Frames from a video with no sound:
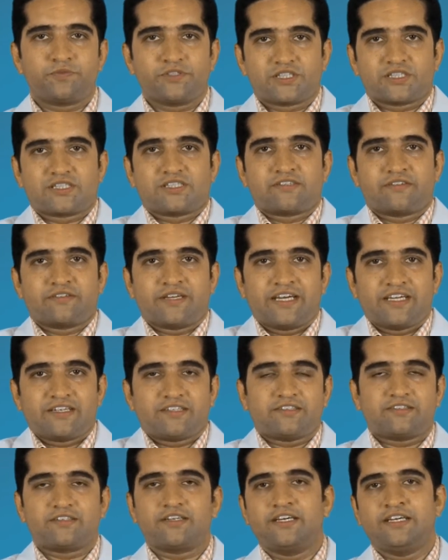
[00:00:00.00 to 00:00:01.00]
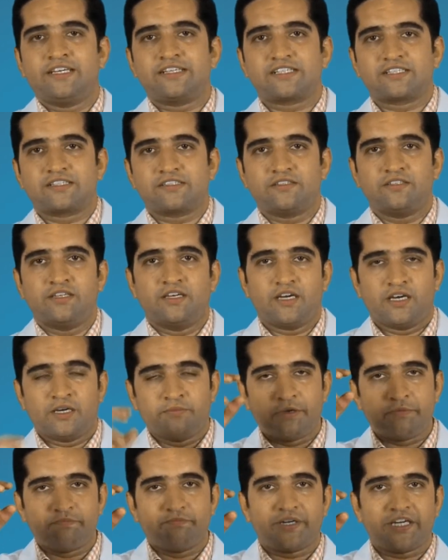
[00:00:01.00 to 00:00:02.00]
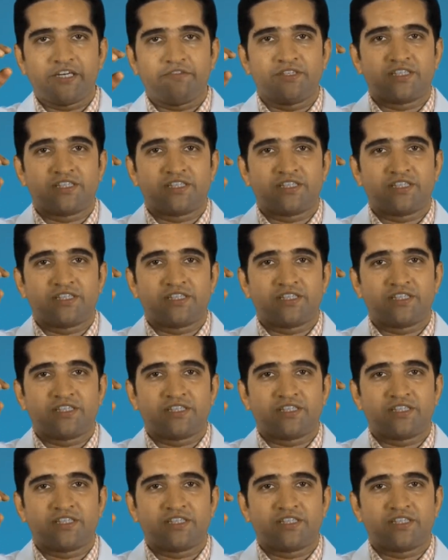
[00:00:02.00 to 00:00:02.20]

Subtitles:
which is rarer is a membrane